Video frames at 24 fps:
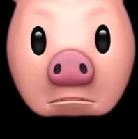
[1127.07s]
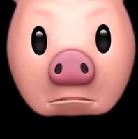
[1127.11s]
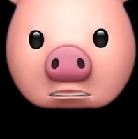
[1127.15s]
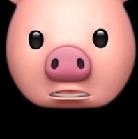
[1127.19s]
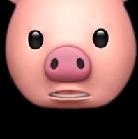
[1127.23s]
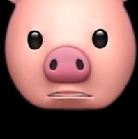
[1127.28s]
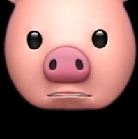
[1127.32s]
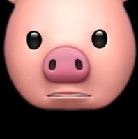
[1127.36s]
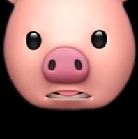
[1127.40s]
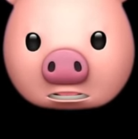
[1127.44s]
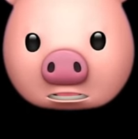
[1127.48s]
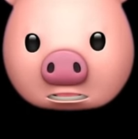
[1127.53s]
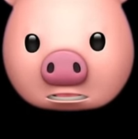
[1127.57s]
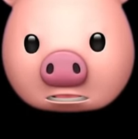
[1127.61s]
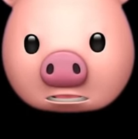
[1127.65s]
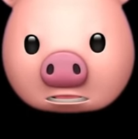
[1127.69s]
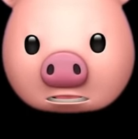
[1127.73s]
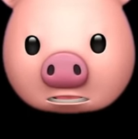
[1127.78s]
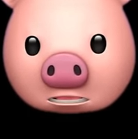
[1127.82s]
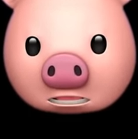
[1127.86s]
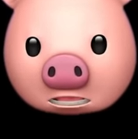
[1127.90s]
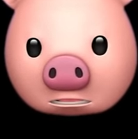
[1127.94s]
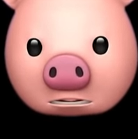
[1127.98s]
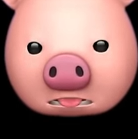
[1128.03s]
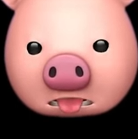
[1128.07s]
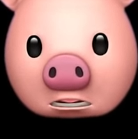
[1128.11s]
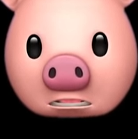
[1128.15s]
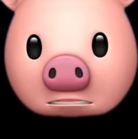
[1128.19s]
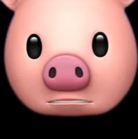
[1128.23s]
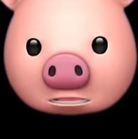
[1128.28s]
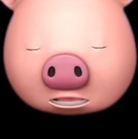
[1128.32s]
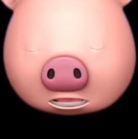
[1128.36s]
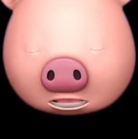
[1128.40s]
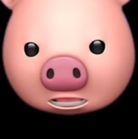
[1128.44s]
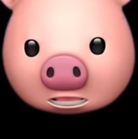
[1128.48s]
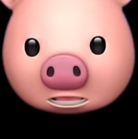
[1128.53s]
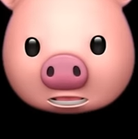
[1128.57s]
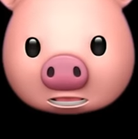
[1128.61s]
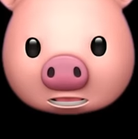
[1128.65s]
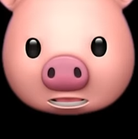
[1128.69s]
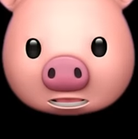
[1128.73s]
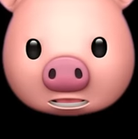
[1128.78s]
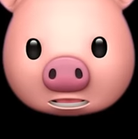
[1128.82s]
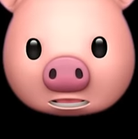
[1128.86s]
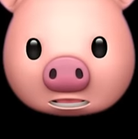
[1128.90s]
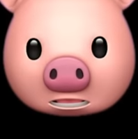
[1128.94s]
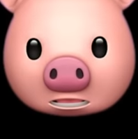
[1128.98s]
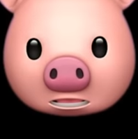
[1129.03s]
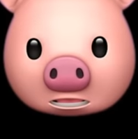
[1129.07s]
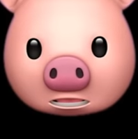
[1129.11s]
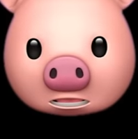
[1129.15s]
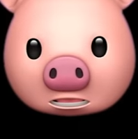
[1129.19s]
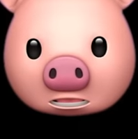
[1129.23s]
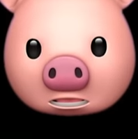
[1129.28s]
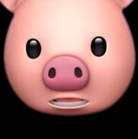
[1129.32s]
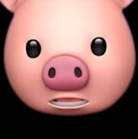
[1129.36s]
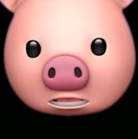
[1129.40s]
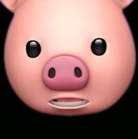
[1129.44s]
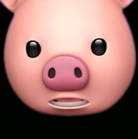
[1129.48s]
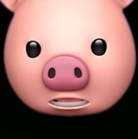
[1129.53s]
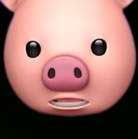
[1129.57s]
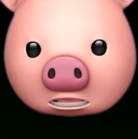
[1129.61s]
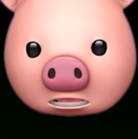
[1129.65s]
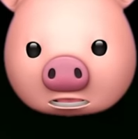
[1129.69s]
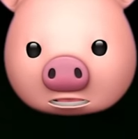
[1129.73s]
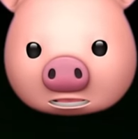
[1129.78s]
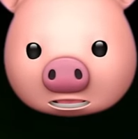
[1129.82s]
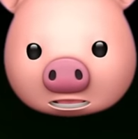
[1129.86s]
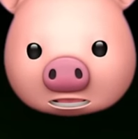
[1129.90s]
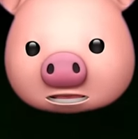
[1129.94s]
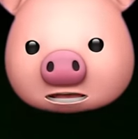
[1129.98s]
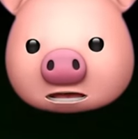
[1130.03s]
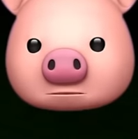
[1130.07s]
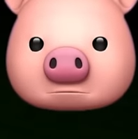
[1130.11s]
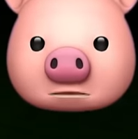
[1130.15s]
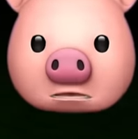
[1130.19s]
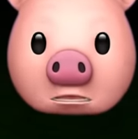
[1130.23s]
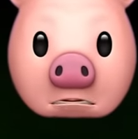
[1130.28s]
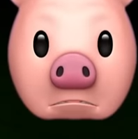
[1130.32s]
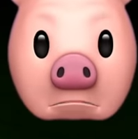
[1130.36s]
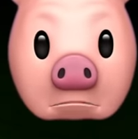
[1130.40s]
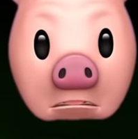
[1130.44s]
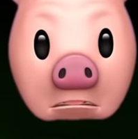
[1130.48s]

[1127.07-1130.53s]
Did I win? I won, right? Yeah, death.